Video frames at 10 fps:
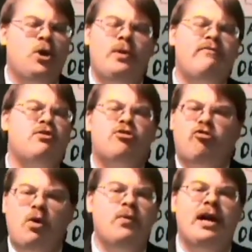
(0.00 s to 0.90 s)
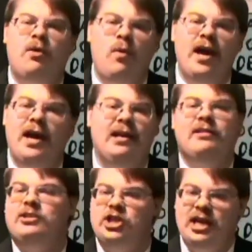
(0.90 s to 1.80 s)
would never throw that away, not
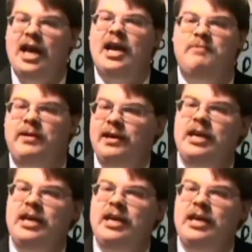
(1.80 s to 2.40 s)
that you can, but,